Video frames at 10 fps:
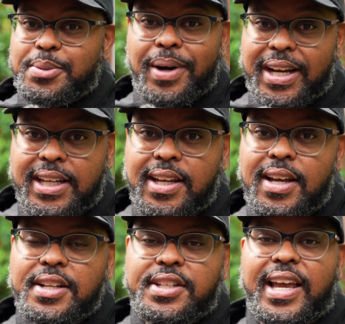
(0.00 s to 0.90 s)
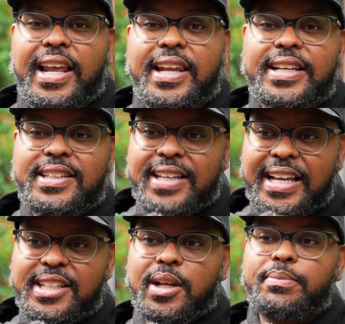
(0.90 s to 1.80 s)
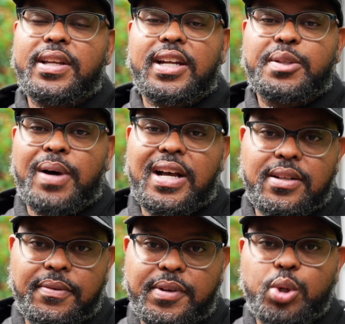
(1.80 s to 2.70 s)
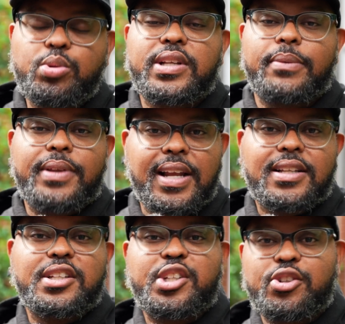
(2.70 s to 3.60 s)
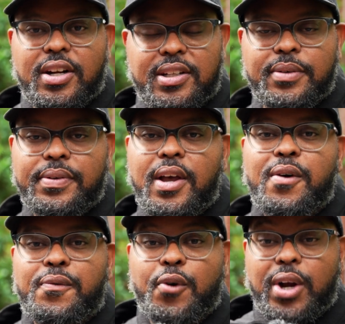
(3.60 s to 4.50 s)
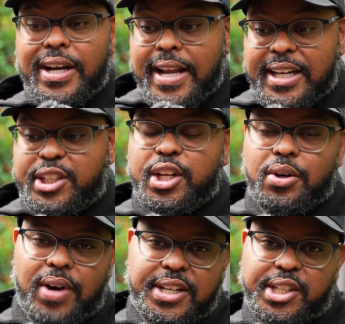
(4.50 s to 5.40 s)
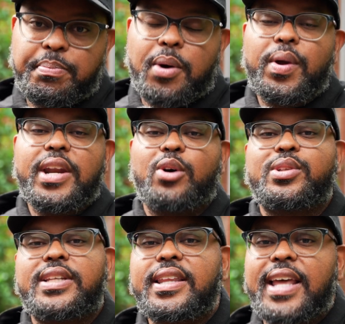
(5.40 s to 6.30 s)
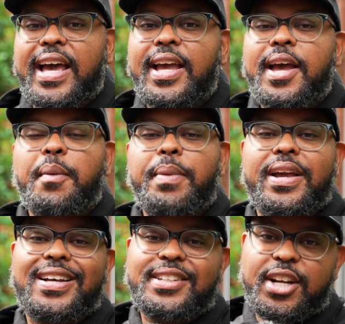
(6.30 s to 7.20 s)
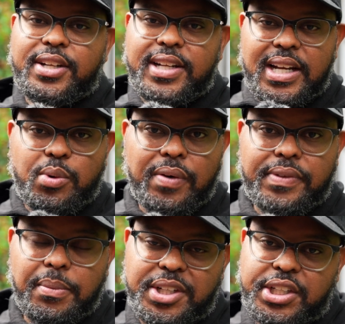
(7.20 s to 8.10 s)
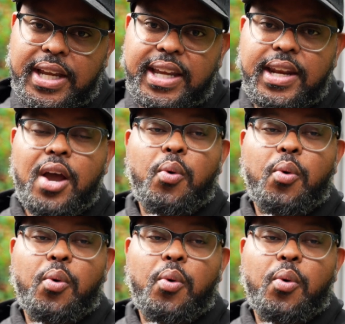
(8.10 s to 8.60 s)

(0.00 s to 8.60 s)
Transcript: money, to at least say something that's positive, do something that's constructive for the next generation. But we don't see that because they're dealing with the machine.